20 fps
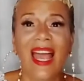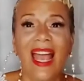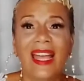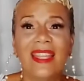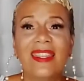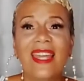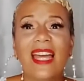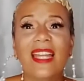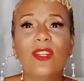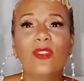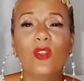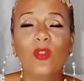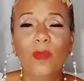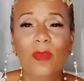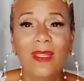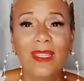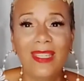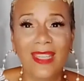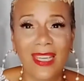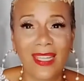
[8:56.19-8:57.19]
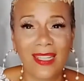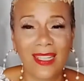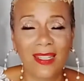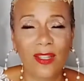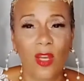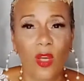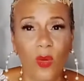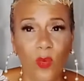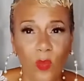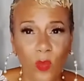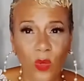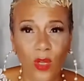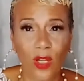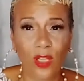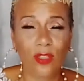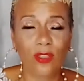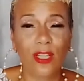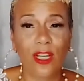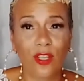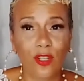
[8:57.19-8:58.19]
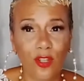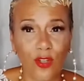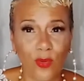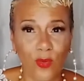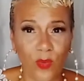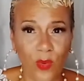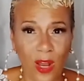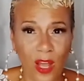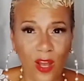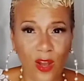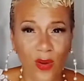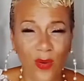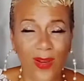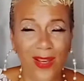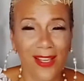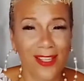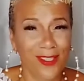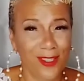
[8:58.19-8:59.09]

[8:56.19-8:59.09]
and that new beginning will grow.